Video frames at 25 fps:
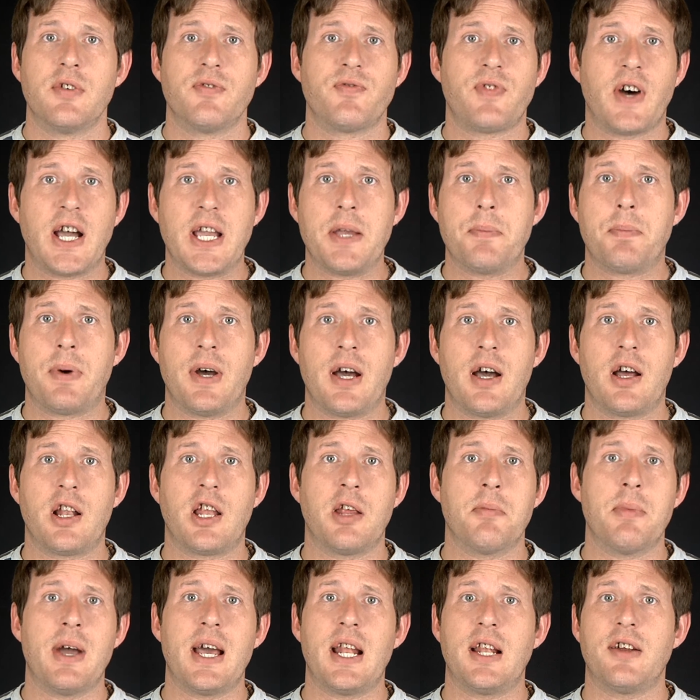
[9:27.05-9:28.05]
vapour,
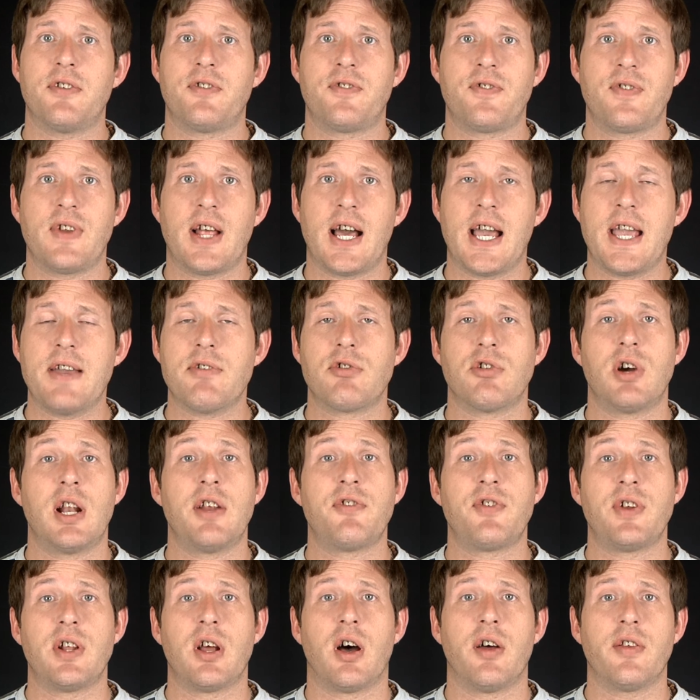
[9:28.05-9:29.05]
the amount of flavour,
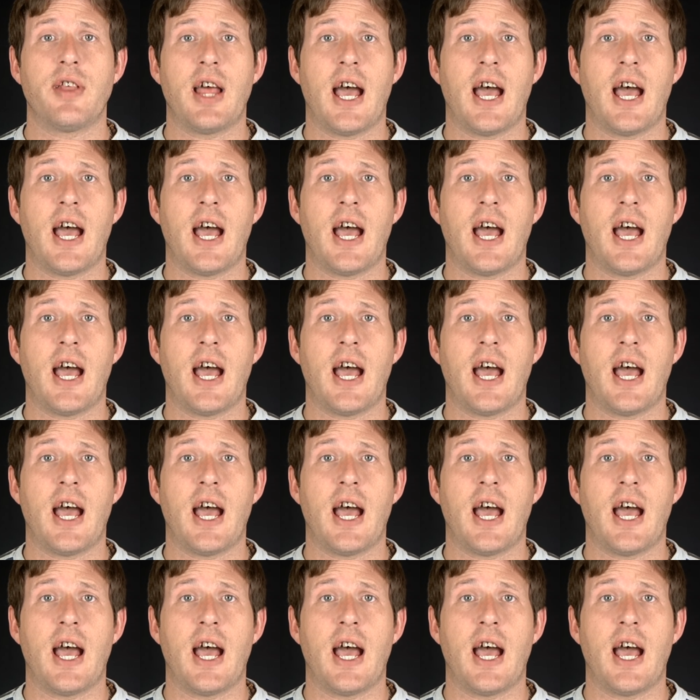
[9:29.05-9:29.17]
anything like